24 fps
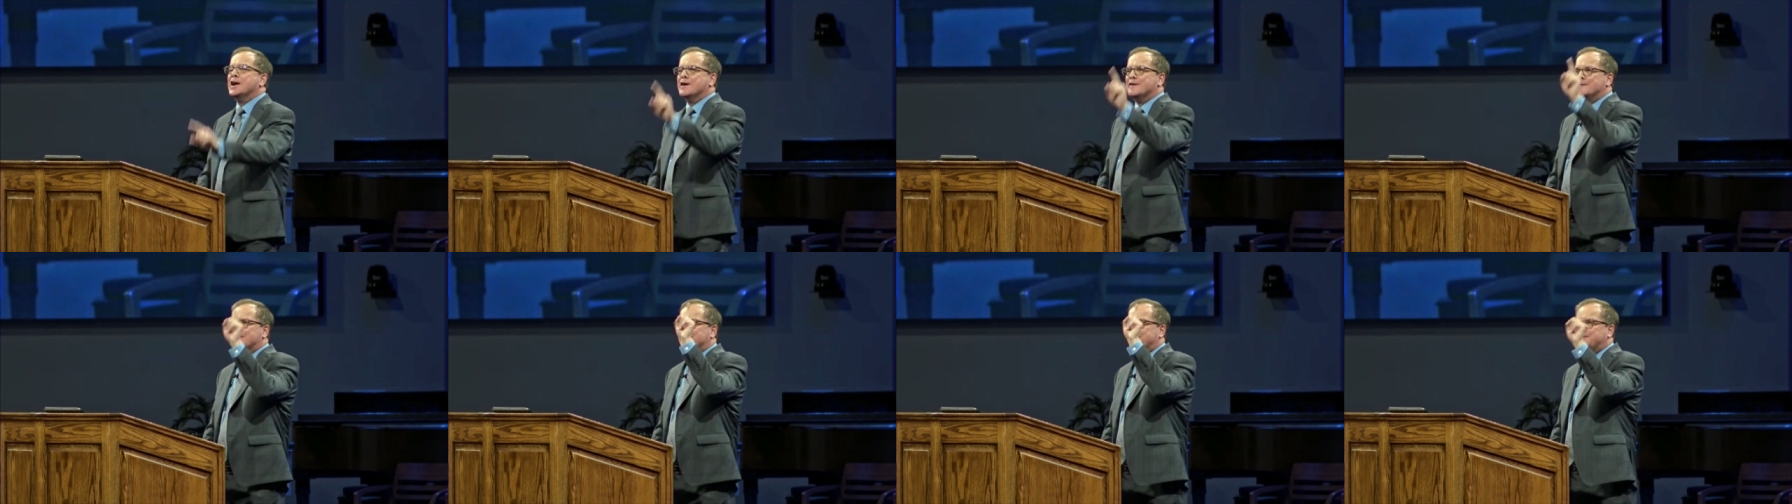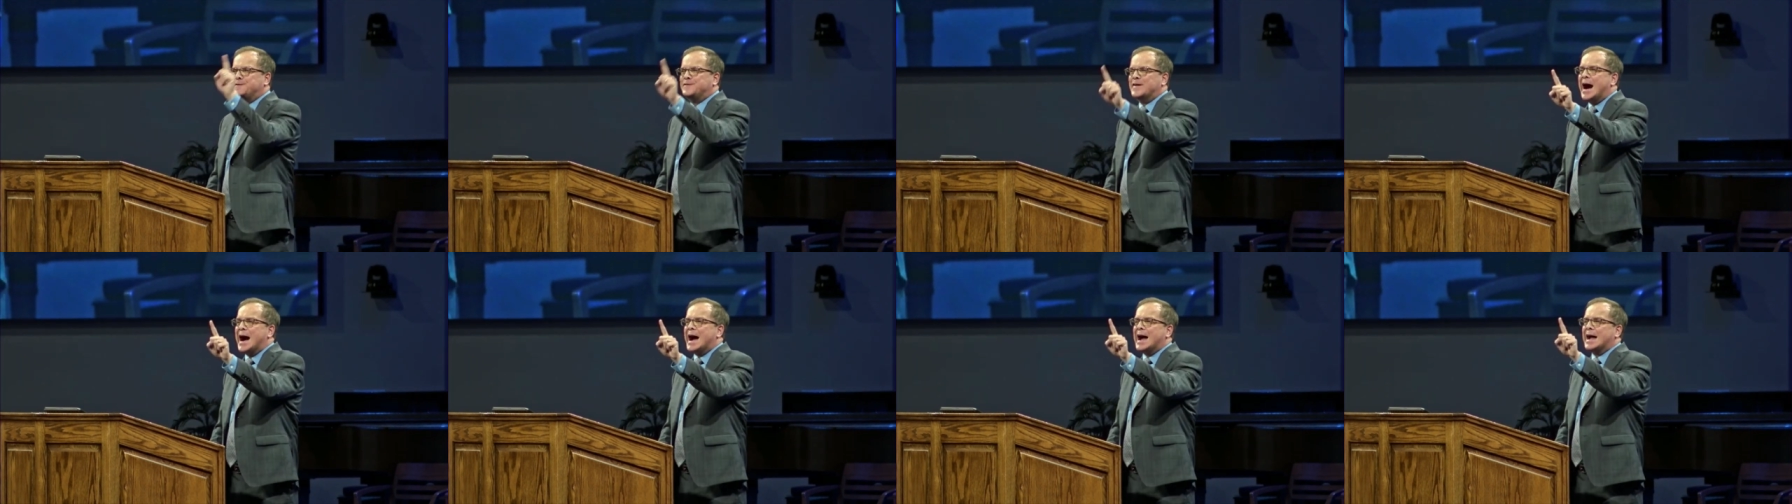
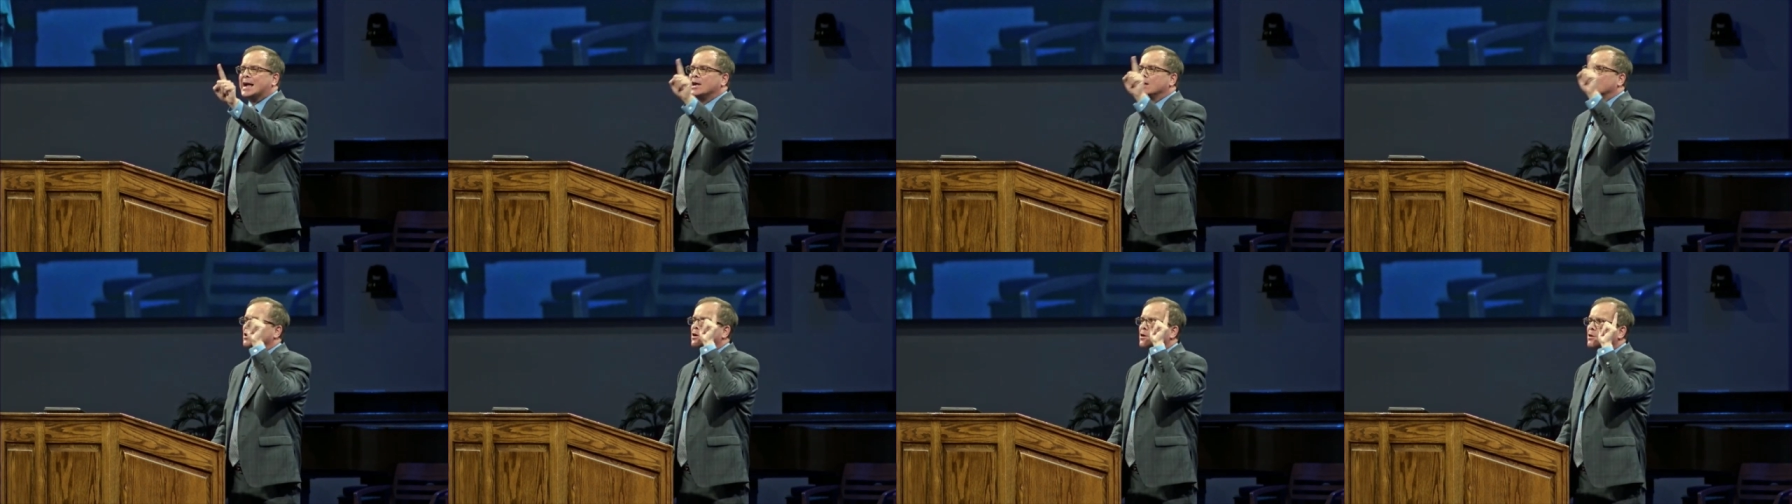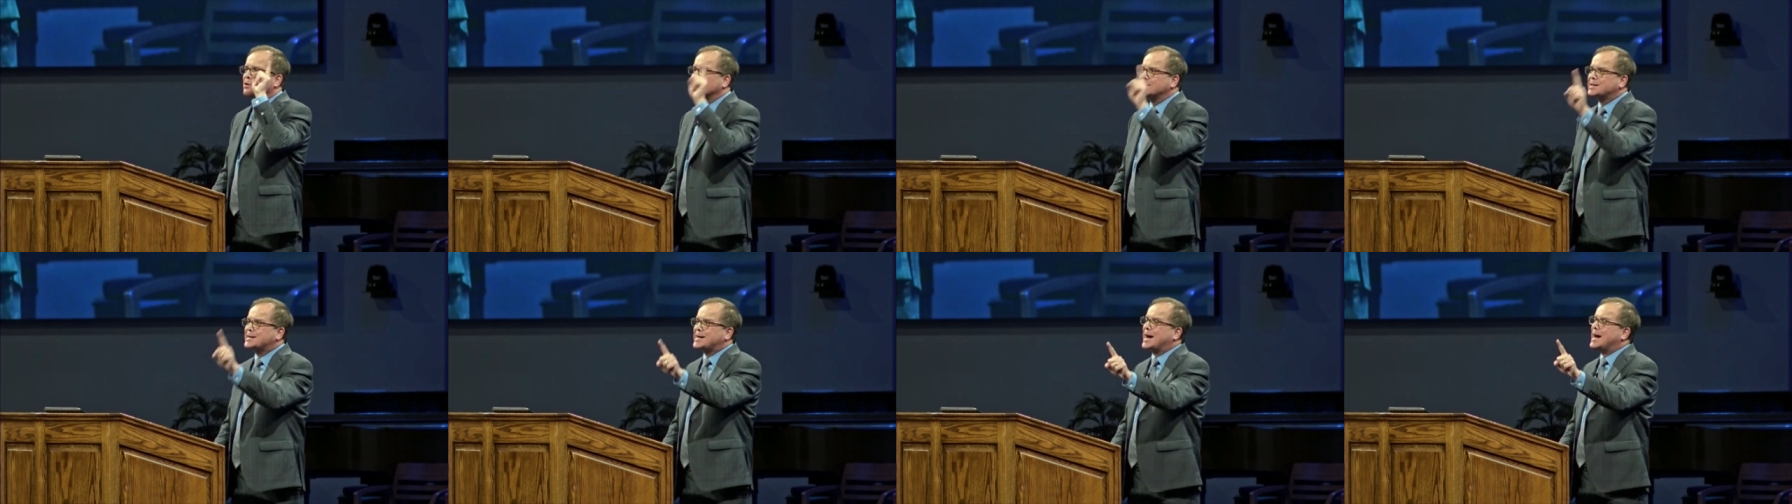
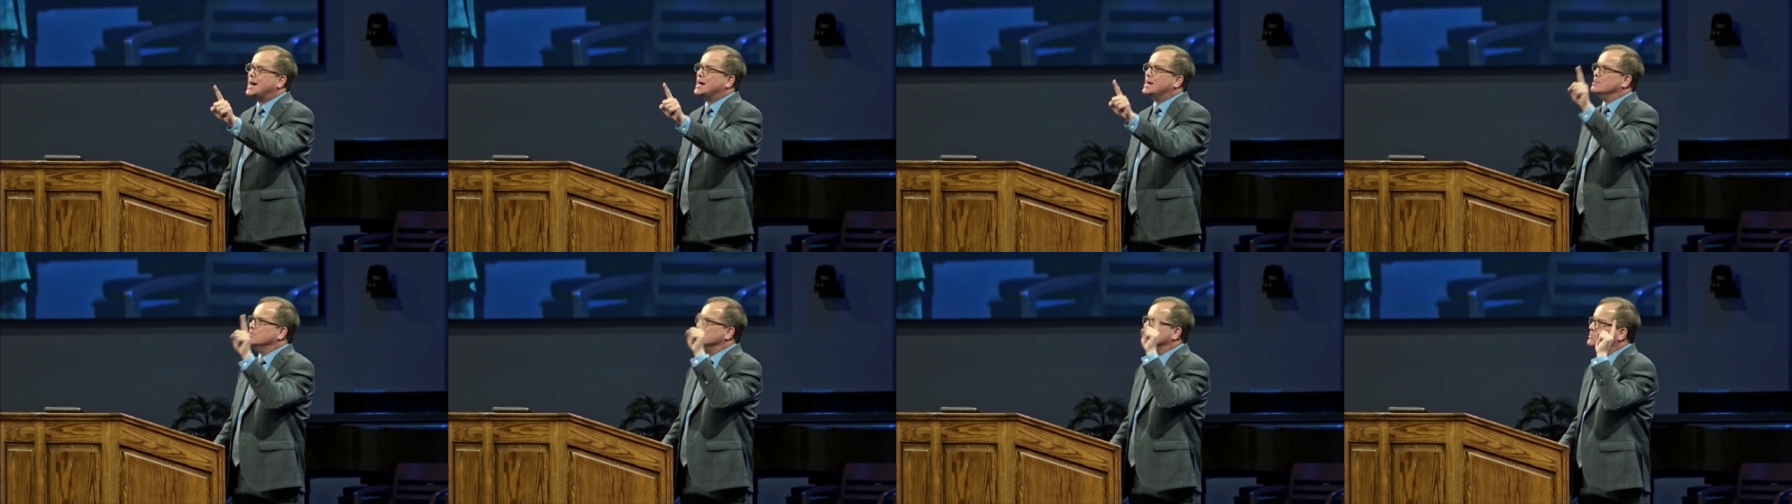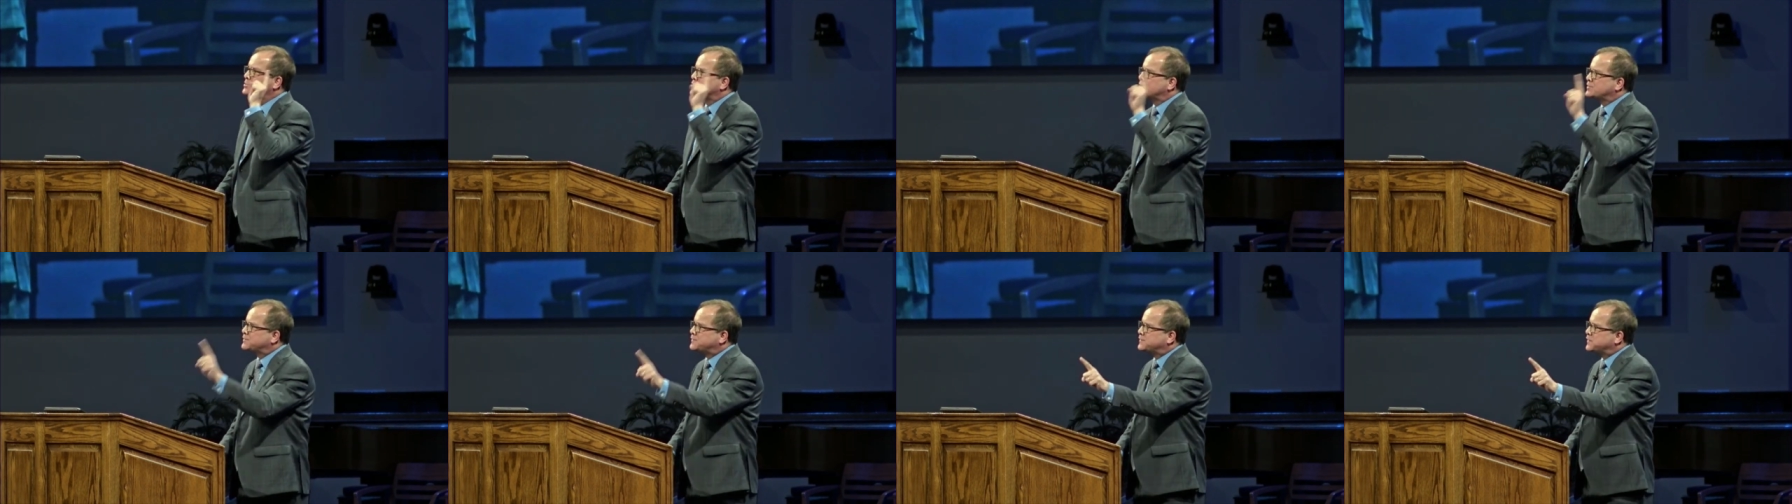fire
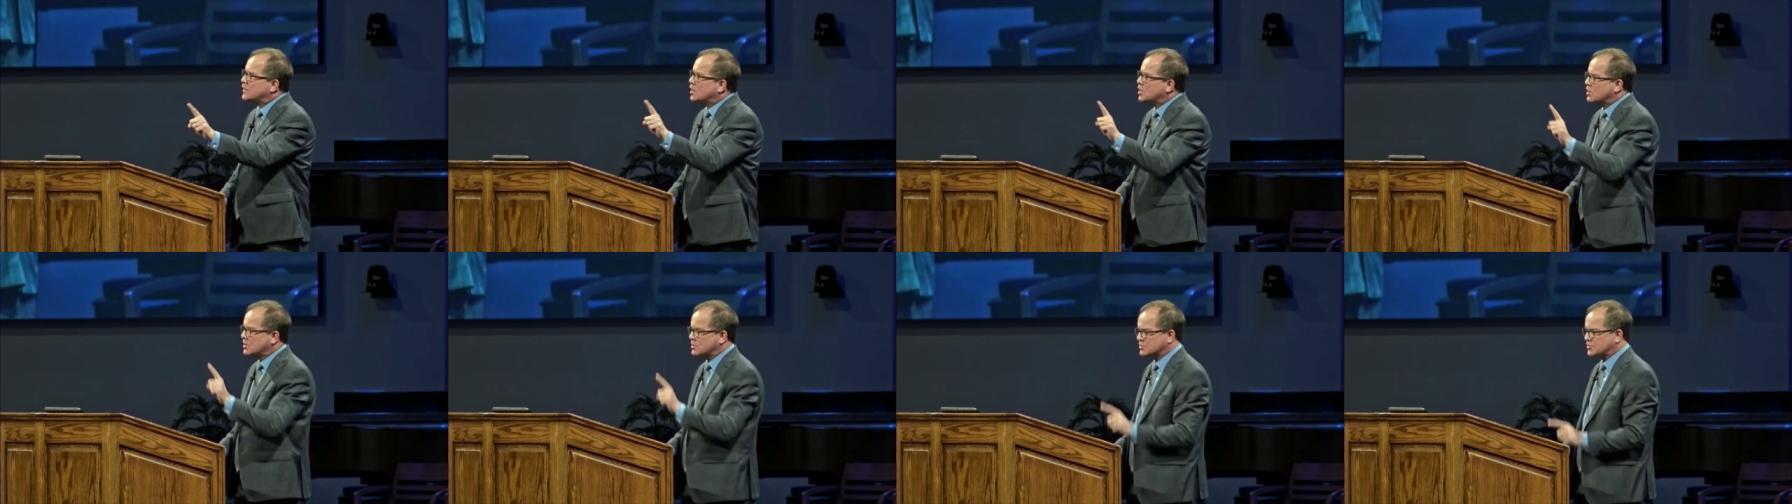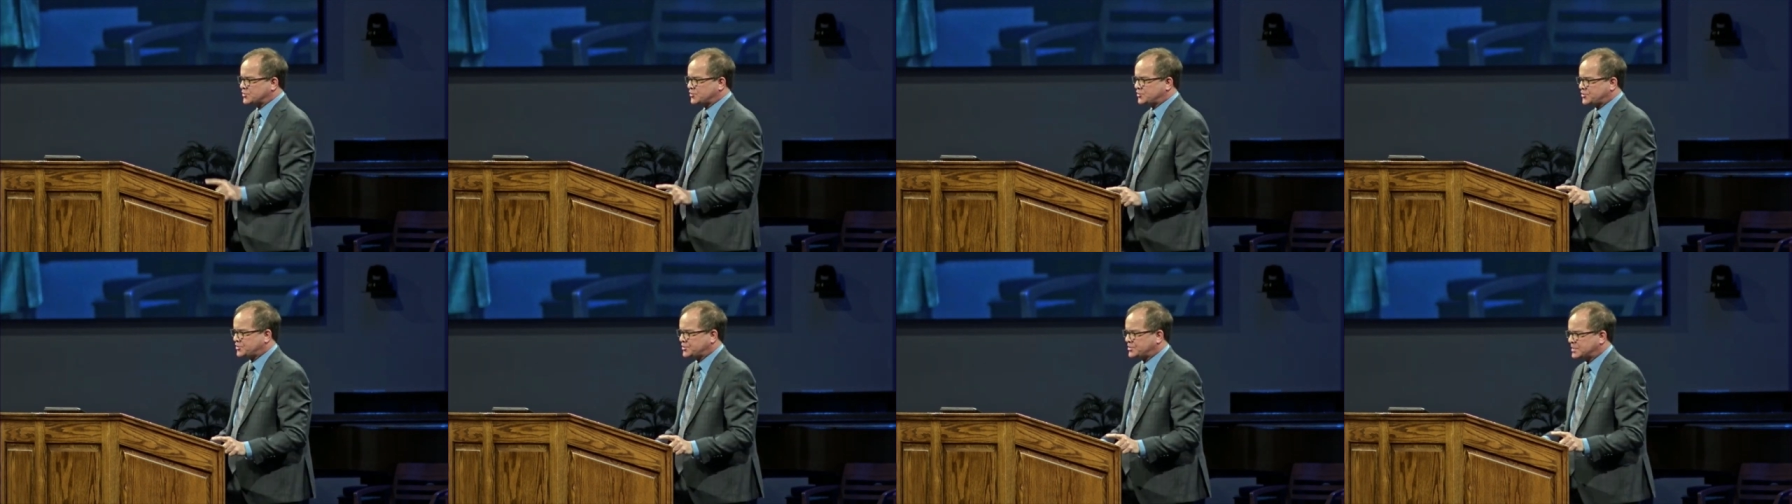comes
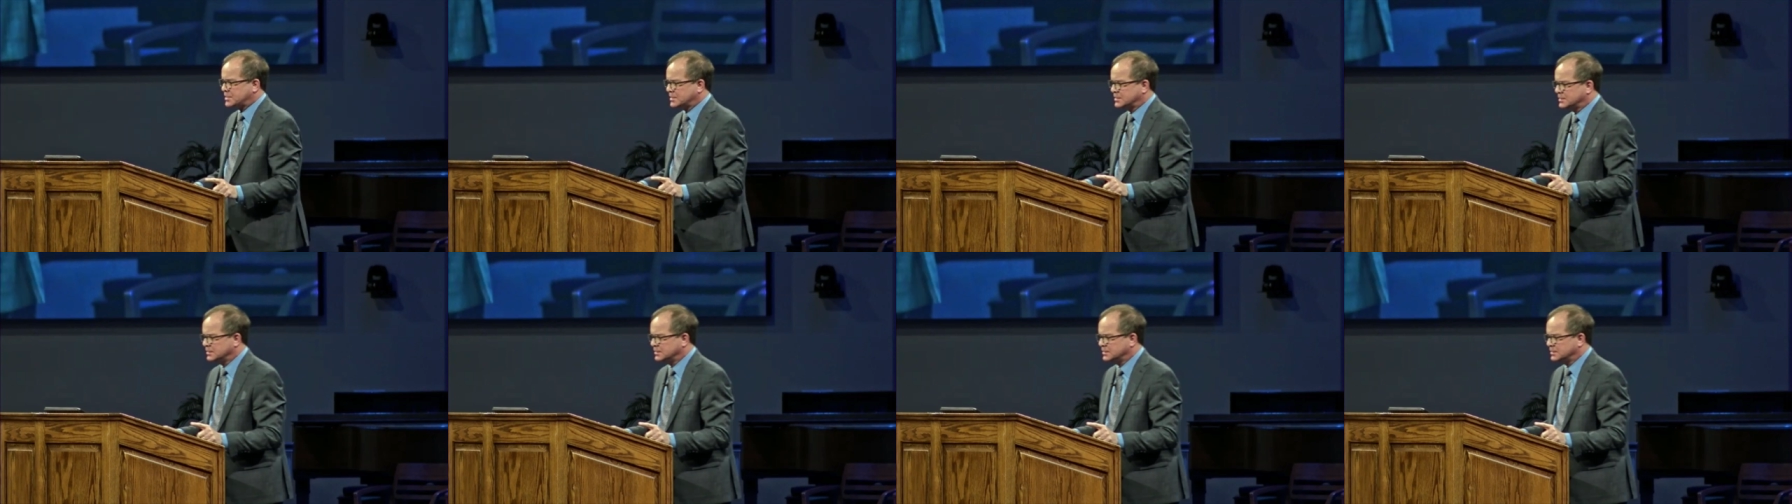first.